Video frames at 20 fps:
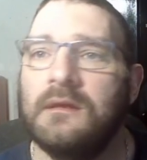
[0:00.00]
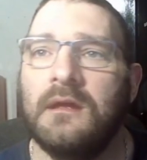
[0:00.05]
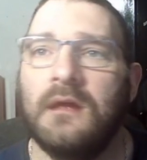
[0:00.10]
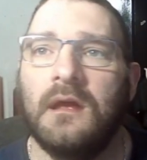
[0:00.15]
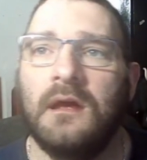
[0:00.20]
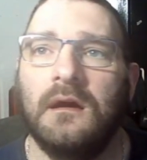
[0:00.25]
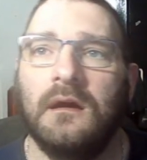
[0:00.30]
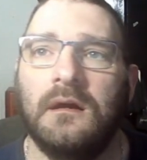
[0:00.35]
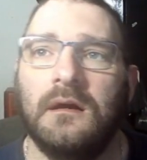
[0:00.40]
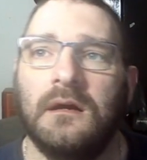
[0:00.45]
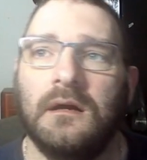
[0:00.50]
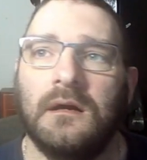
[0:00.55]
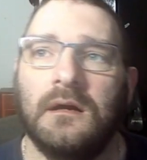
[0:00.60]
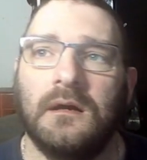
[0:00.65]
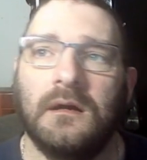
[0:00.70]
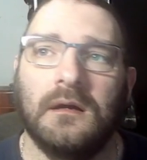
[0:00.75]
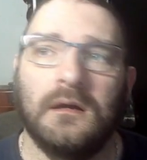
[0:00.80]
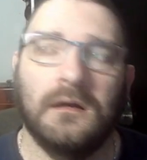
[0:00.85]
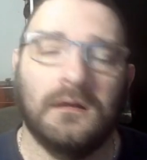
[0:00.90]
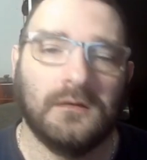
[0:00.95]
uh,
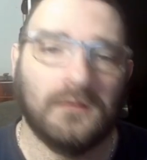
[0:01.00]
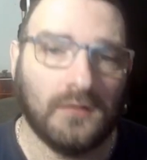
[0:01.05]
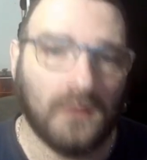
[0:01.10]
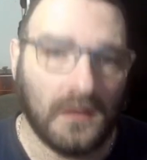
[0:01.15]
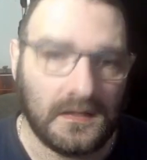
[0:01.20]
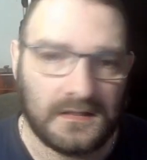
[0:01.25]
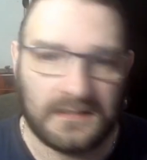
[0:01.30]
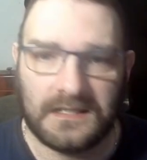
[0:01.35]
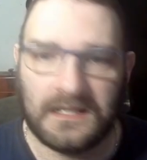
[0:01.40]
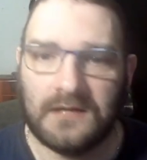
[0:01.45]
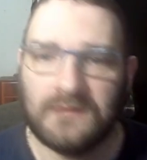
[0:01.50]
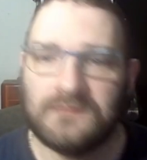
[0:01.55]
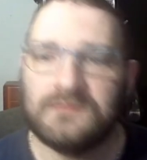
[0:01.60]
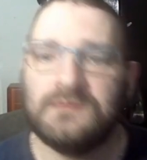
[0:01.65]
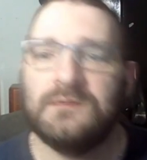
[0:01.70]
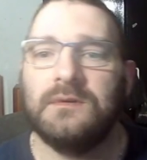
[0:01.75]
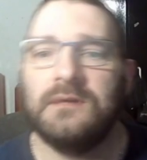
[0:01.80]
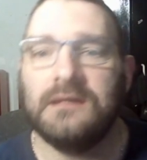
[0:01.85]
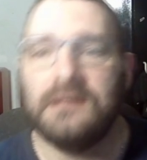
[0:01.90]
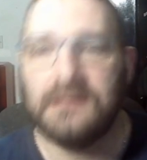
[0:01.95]
uh, grinding out
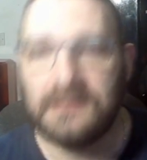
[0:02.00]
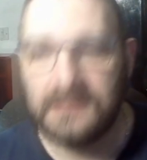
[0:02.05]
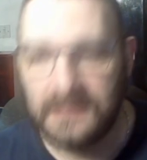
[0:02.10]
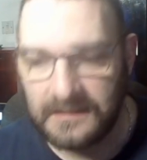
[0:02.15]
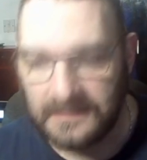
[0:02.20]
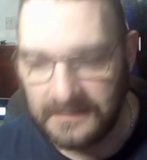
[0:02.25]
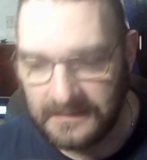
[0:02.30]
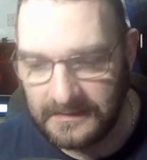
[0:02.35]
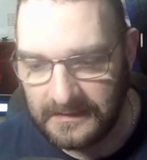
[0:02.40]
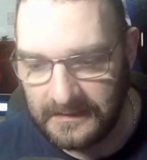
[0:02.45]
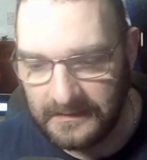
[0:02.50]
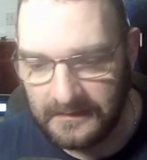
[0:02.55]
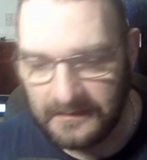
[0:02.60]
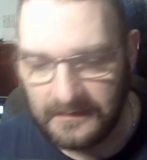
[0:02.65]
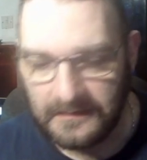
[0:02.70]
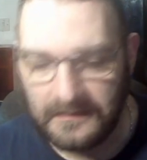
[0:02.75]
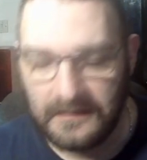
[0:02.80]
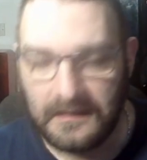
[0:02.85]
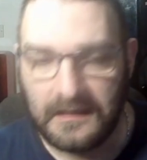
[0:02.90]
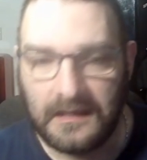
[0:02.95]
to it, getting it,
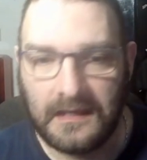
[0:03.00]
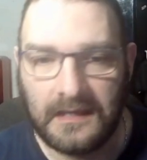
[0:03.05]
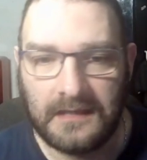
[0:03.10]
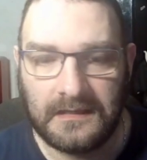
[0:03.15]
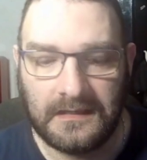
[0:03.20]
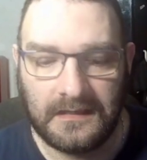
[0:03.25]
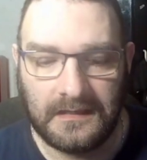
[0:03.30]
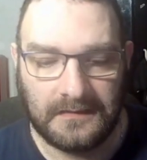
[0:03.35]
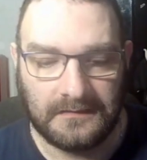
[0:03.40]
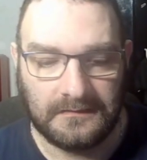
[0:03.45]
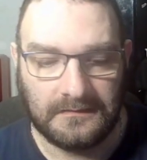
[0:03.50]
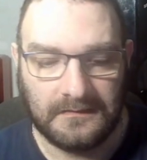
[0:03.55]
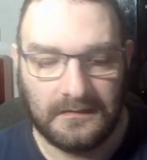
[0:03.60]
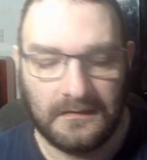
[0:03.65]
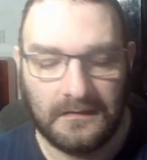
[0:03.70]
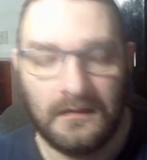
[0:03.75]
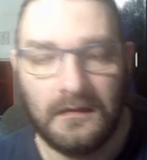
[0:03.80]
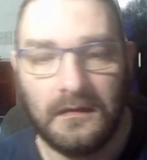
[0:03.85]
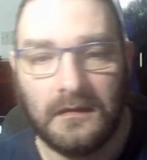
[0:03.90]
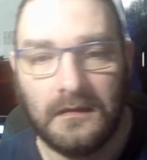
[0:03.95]
and then
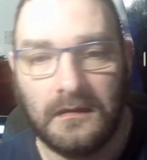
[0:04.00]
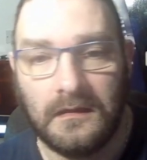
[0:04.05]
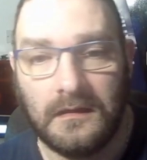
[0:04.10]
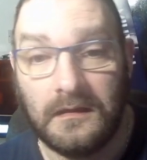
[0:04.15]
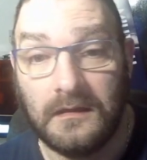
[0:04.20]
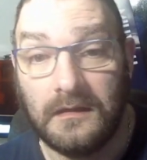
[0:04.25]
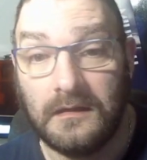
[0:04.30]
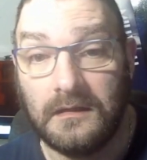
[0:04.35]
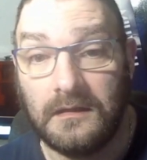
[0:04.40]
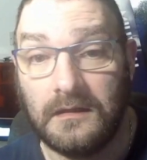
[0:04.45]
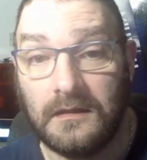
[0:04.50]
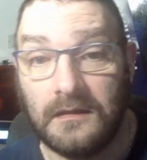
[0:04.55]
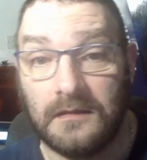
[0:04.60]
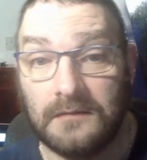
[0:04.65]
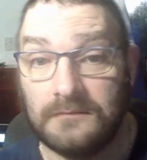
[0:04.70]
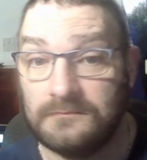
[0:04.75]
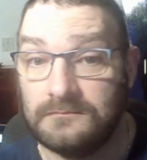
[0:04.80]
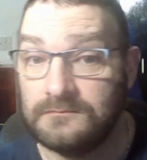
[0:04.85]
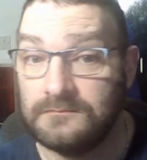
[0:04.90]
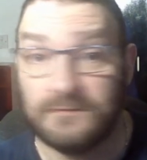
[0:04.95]
uh, uh, uh
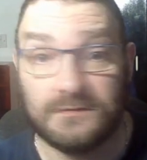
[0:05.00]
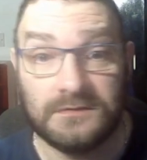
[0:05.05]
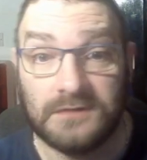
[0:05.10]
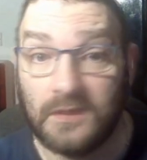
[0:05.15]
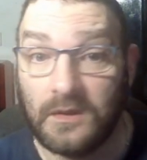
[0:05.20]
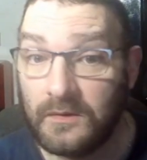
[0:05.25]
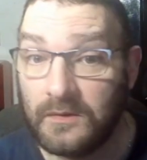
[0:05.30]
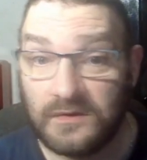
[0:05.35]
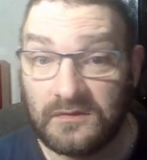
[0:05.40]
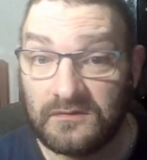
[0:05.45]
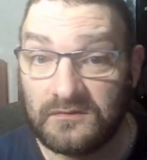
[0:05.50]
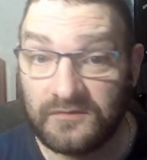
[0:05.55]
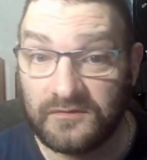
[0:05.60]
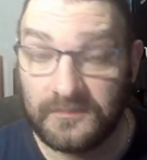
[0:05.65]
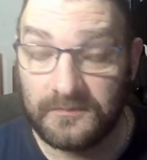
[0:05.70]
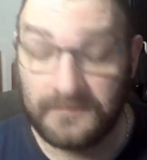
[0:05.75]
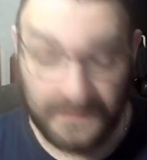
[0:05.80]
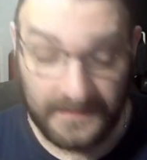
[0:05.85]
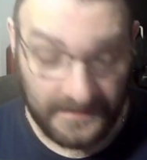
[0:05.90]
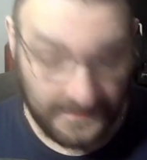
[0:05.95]
going on
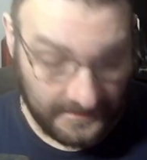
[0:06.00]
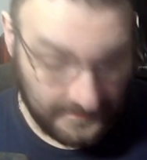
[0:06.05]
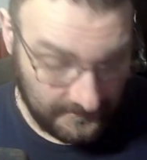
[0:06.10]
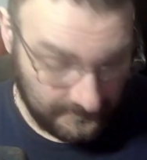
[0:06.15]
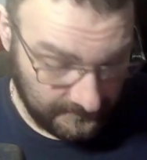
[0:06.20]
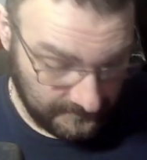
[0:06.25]
from there.